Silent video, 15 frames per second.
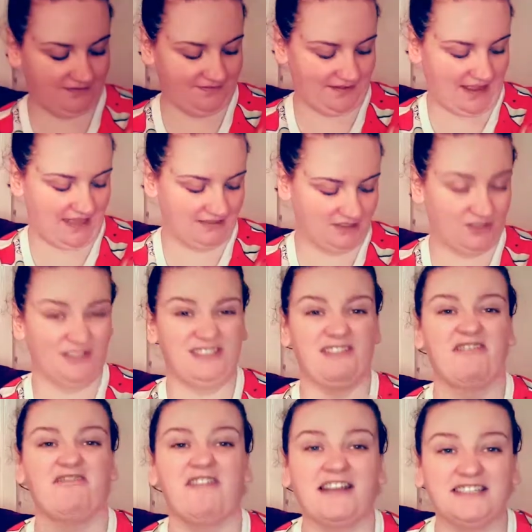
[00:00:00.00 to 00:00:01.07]
of fat. So it's the
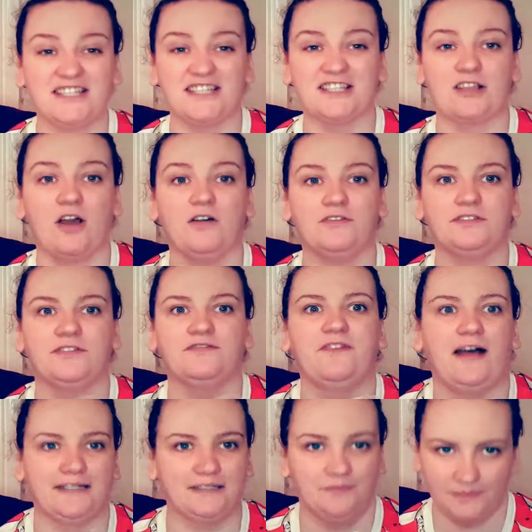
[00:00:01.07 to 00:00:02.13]
fattest of the
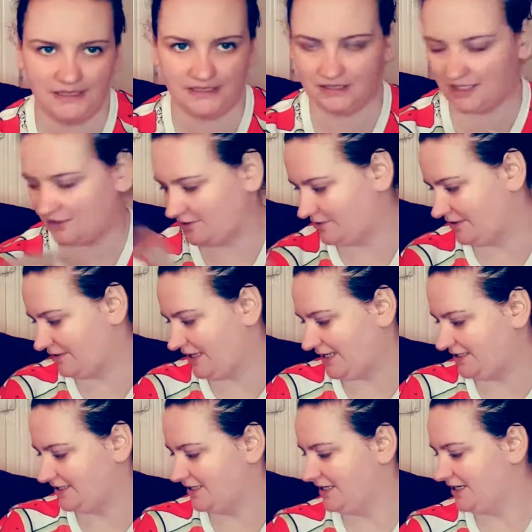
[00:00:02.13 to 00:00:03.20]
fat meat
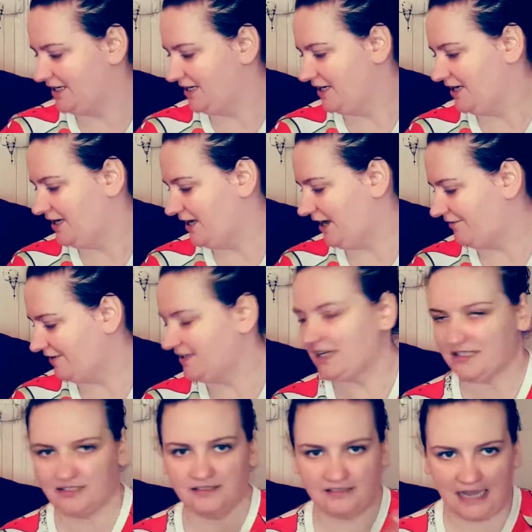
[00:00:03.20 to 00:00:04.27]
that I think
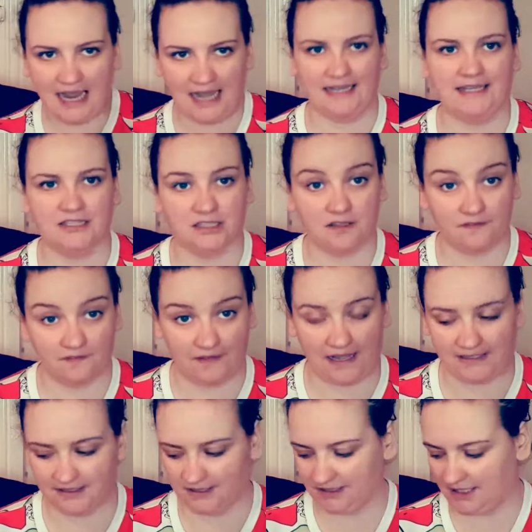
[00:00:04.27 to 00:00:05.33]
that's the highest
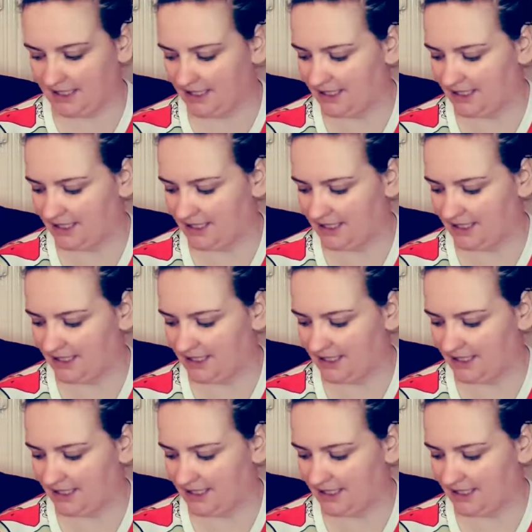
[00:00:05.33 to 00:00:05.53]
fat